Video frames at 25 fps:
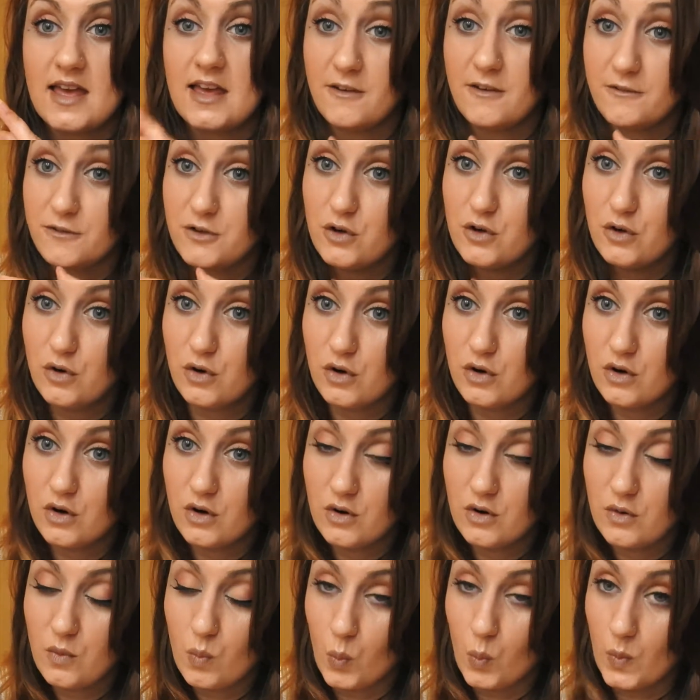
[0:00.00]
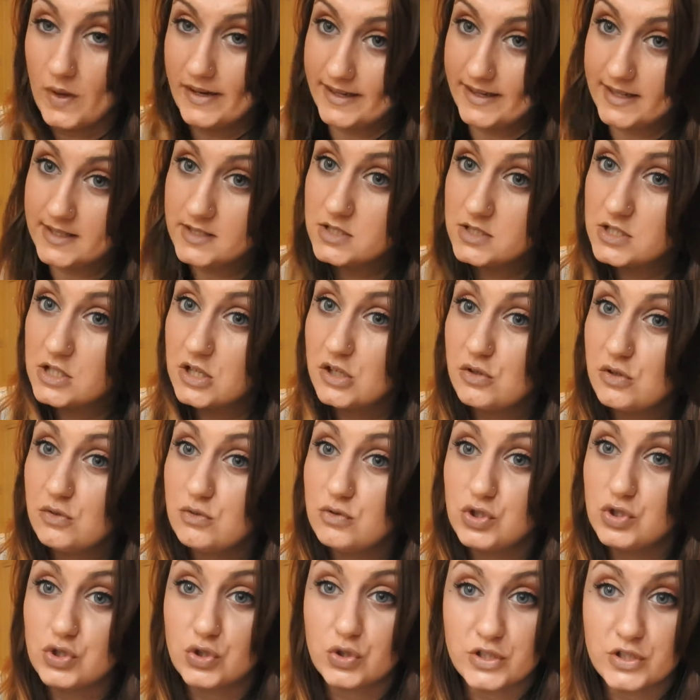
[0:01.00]
If you're willing
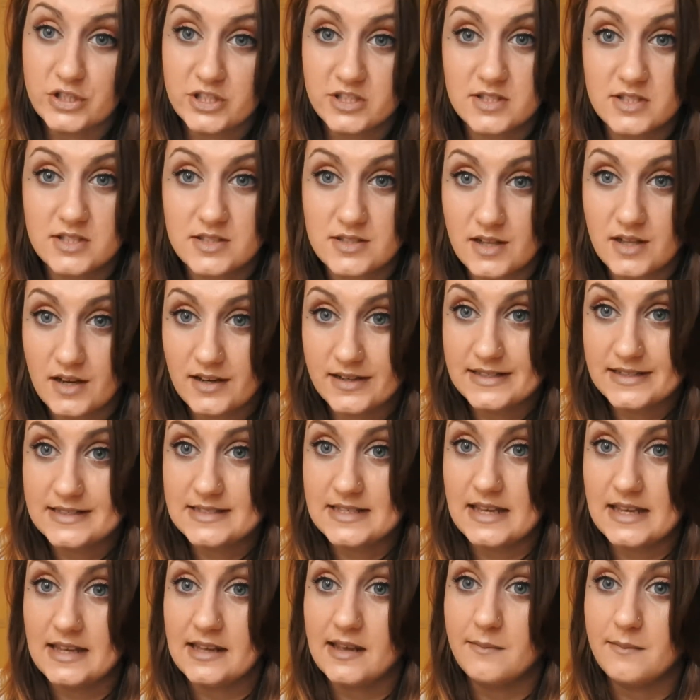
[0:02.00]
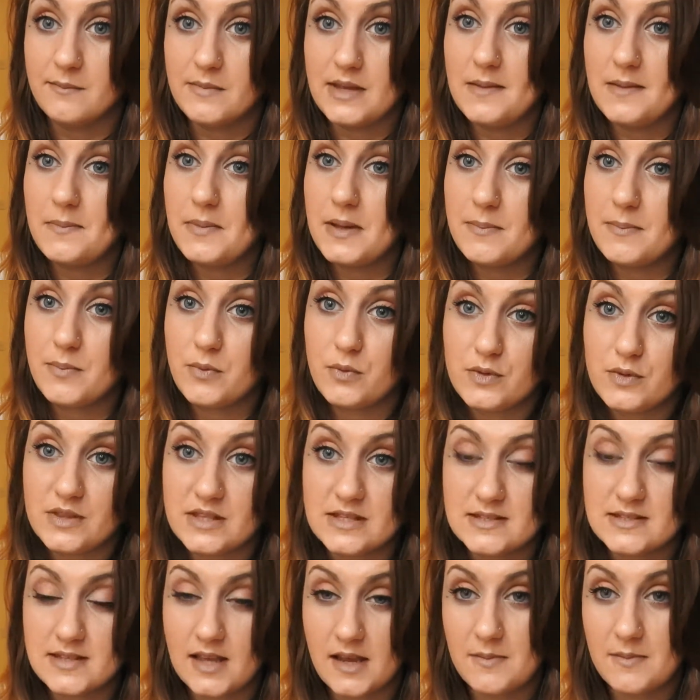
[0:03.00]
to, join a society and meet people with
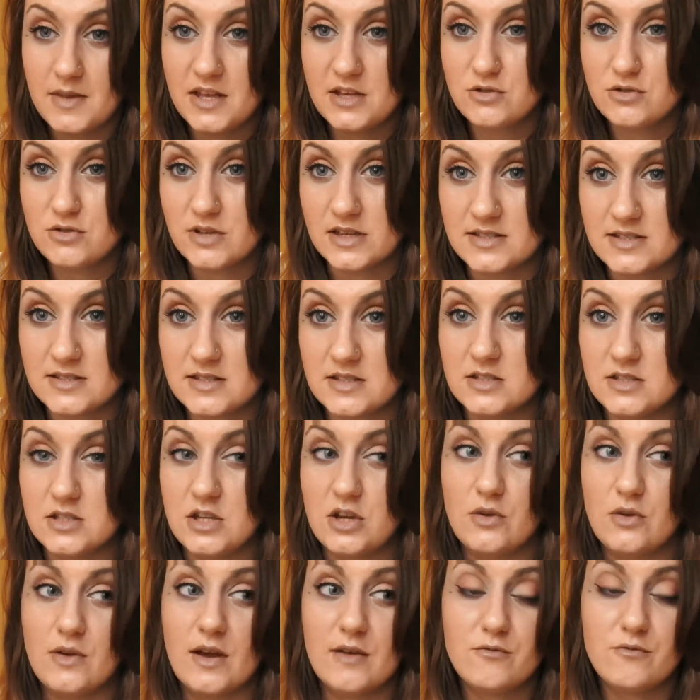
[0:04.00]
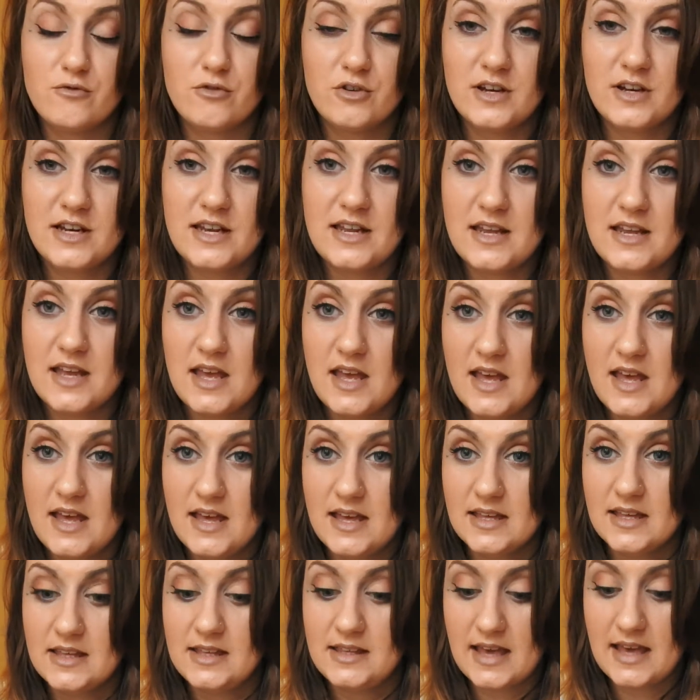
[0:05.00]
the same interests as you, and really
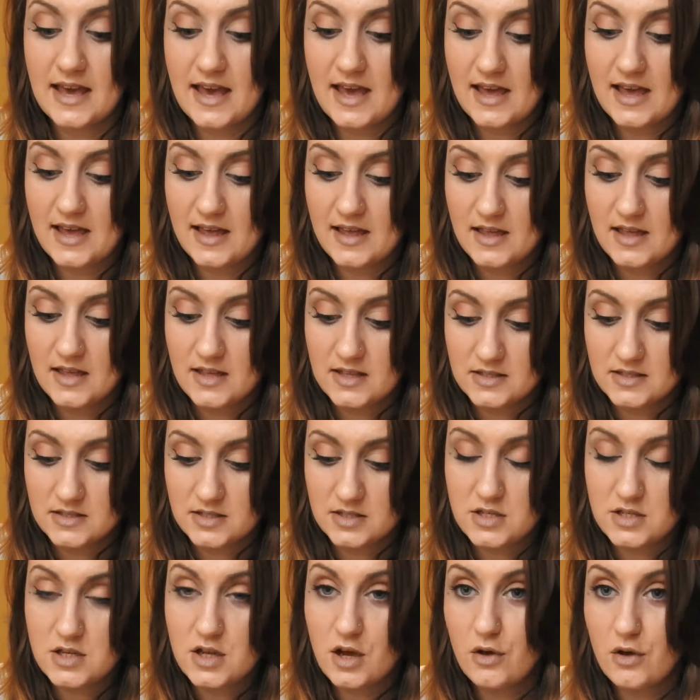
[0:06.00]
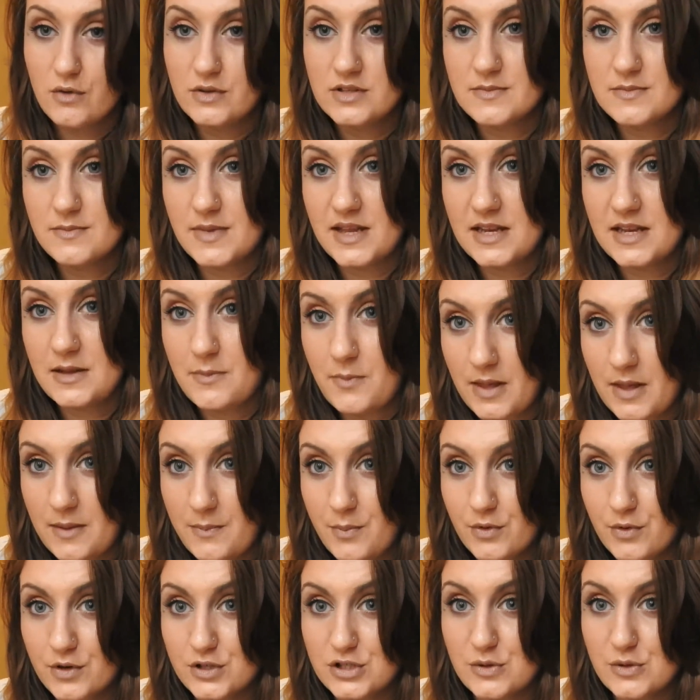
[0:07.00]
get to know as many
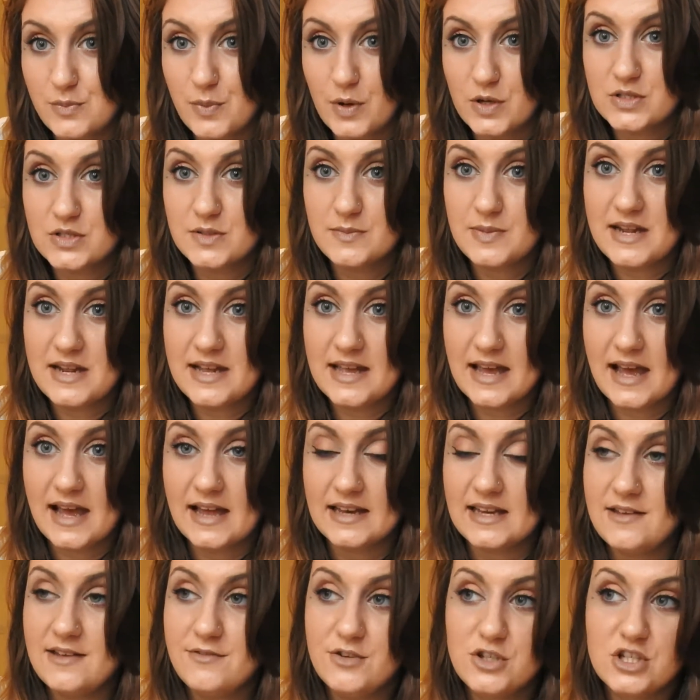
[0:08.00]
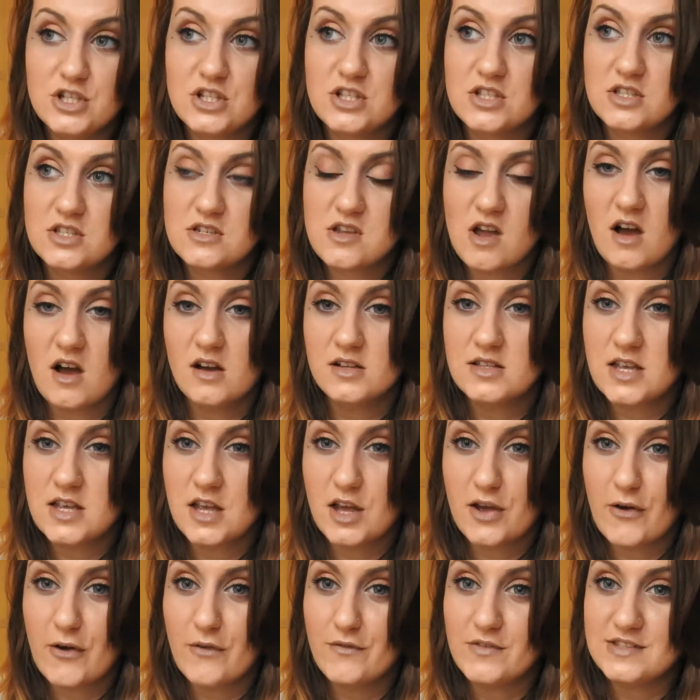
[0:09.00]
people as you possibly can. Even just
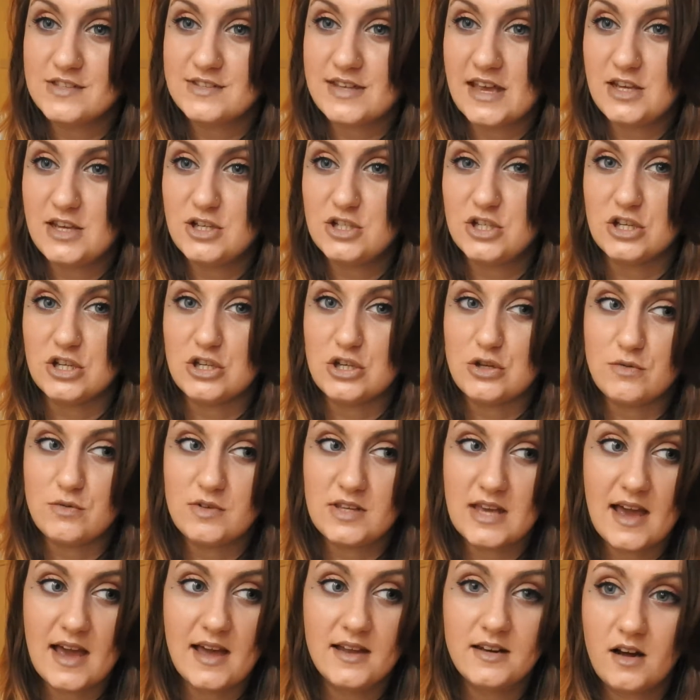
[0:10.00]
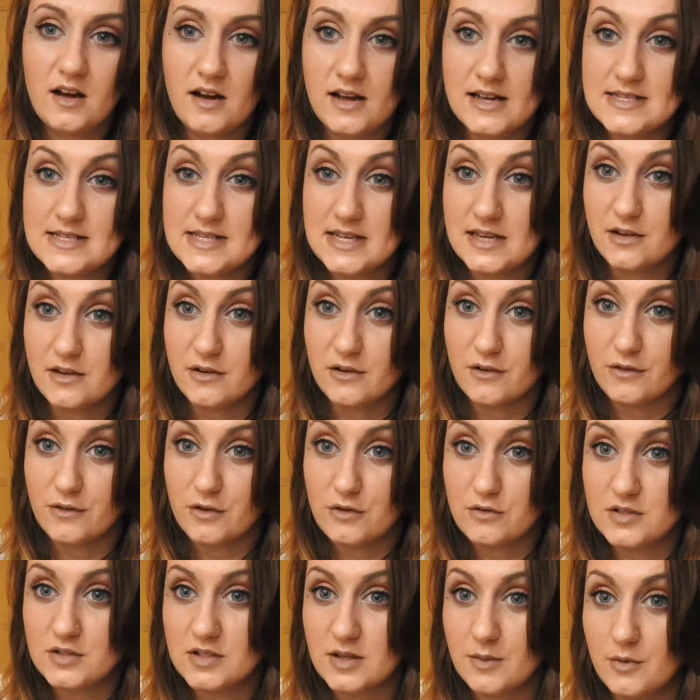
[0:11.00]
starting a conversation, you get an idea of
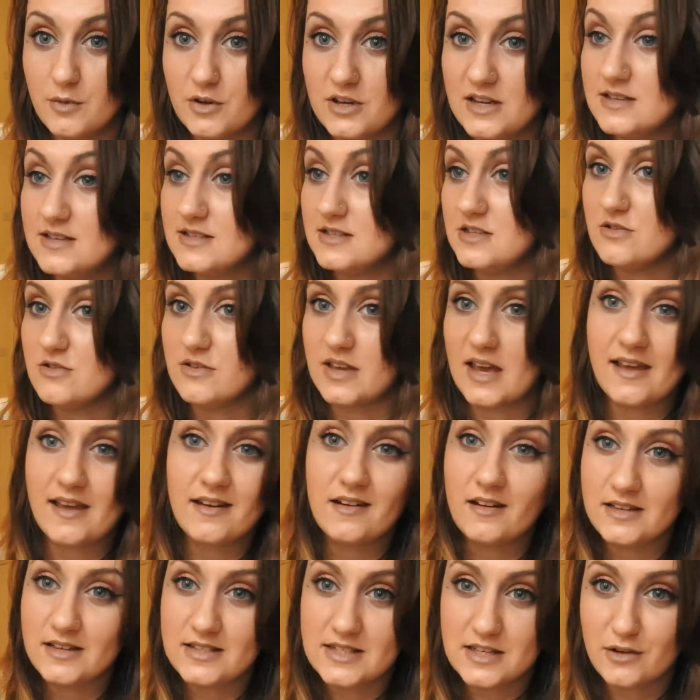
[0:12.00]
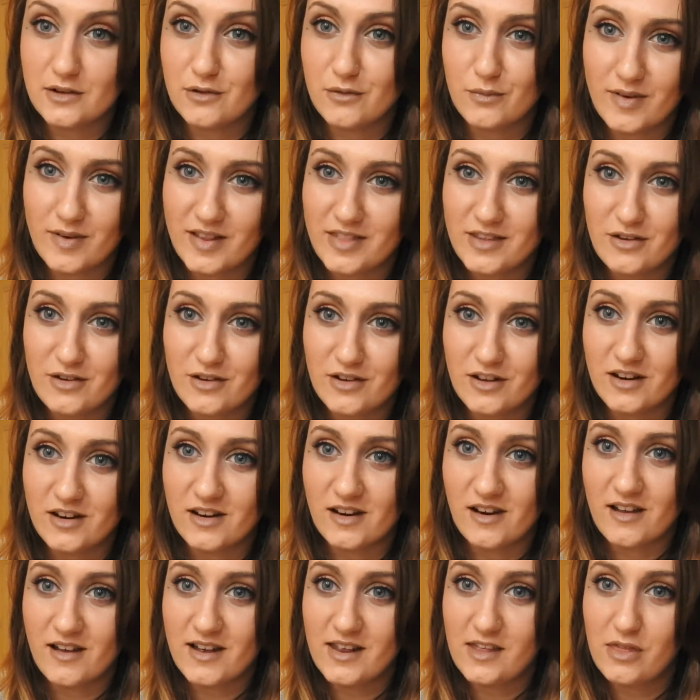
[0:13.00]
who someone is and you get an idea of whether you're going
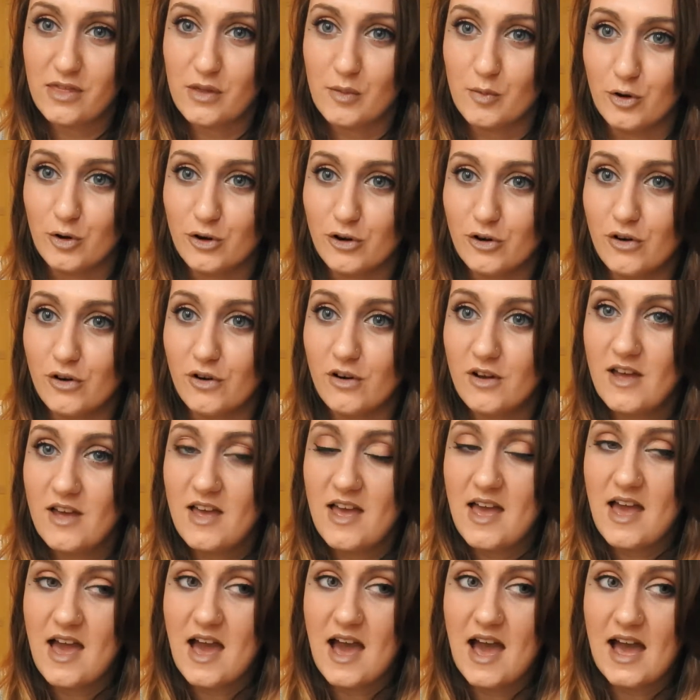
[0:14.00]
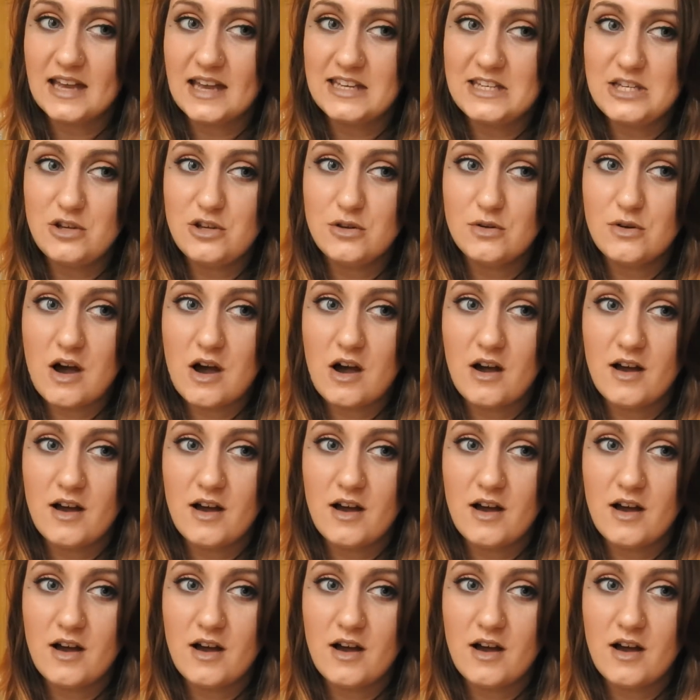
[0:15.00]
to like them or not. And you